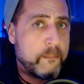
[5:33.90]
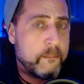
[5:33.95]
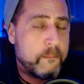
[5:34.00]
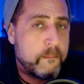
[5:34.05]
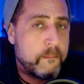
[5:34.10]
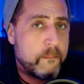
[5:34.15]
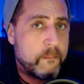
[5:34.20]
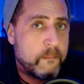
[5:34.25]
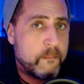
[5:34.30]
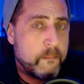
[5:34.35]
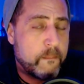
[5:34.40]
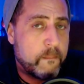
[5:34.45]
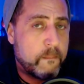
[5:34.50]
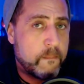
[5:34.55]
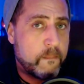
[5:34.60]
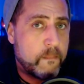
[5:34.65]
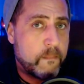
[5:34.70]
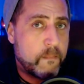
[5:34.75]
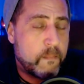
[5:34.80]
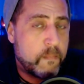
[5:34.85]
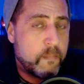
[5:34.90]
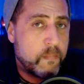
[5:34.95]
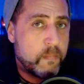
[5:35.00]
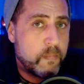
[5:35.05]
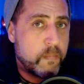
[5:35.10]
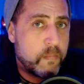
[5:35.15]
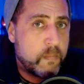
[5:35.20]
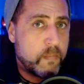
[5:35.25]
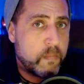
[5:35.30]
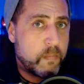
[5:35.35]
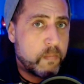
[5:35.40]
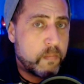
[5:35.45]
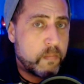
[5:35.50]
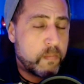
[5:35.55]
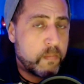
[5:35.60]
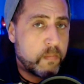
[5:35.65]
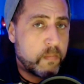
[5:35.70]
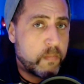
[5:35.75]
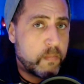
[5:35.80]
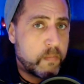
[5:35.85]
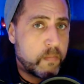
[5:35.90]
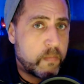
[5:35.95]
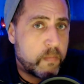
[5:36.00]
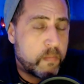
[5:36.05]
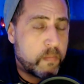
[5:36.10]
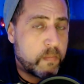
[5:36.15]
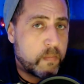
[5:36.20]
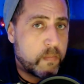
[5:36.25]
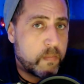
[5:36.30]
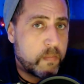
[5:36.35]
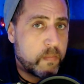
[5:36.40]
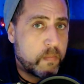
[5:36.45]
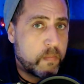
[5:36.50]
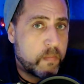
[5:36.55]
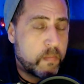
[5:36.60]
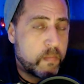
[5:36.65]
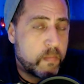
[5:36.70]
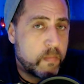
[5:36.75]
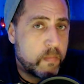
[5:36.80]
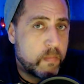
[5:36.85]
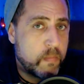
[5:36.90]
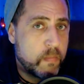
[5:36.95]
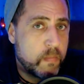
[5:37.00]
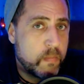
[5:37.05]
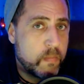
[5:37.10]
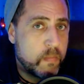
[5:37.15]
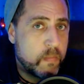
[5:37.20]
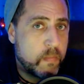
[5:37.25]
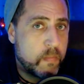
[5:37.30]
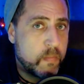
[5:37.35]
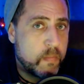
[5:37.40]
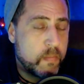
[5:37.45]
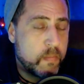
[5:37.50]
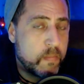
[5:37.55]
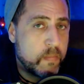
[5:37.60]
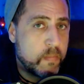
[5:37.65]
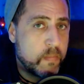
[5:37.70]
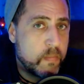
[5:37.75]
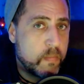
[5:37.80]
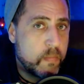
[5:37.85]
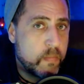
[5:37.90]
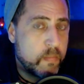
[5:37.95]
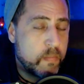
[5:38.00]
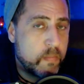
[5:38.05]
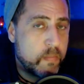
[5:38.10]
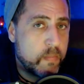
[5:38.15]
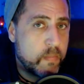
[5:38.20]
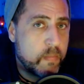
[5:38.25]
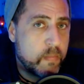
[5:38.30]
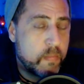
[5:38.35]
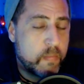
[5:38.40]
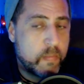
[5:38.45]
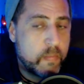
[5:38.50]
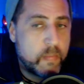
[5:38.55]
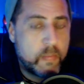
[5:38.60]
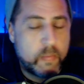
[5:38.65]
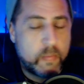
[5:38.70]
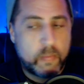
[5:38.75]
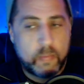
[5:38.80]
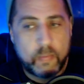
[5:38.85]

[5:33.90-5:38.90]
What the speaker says: Nothing is said.